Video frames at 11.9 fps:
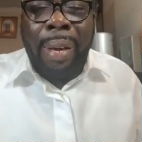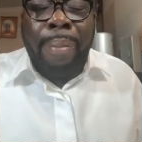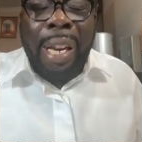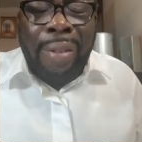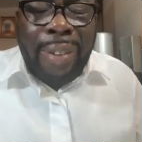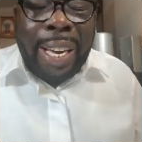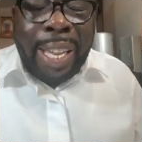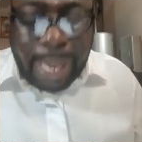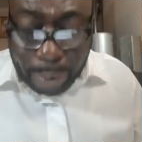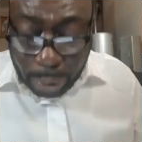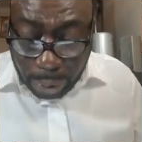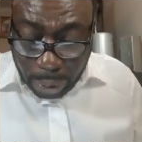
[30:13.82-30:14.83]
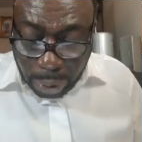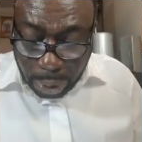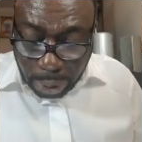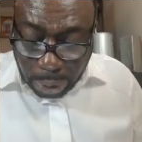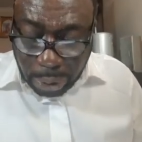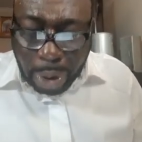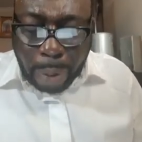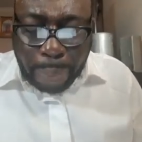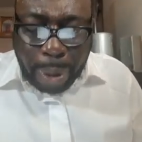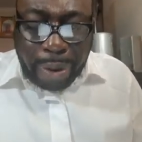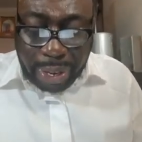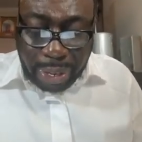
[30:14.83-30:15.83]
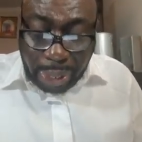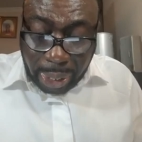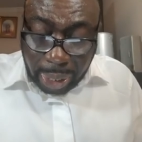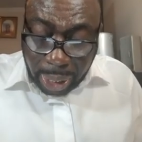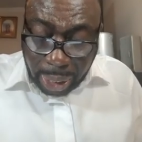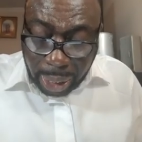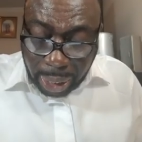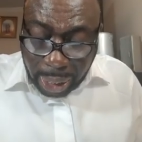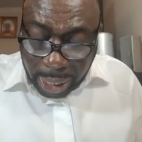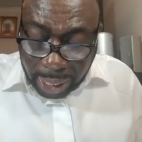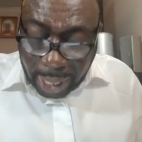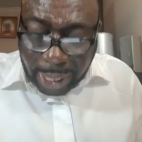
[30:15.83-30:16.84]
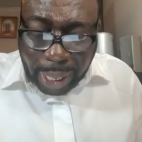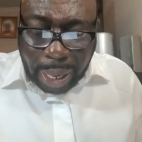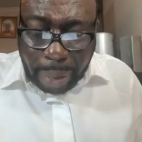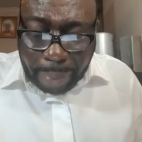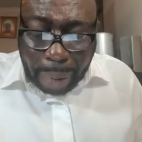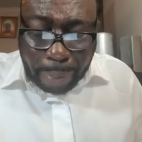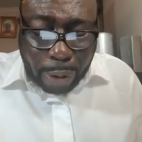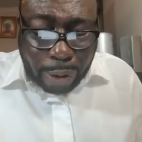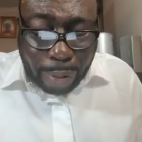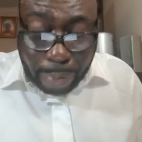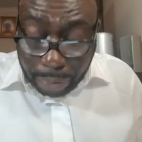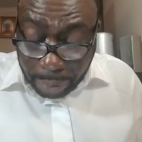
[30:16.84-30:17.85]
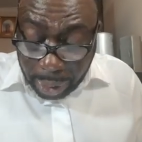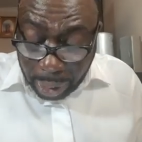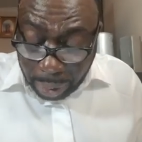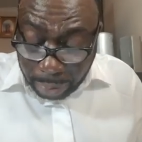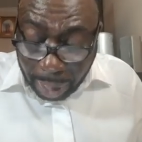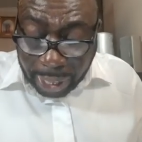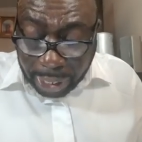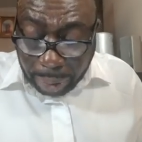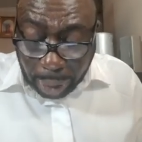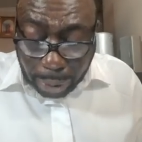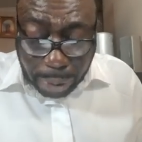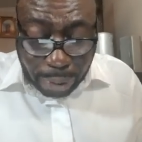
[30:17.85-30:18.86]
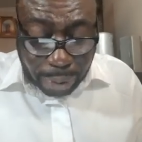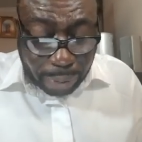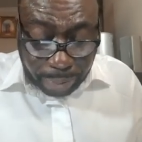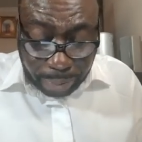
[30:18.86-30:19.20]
believed in him should not perish. Let's turn our Bibles to Mark chapter 2.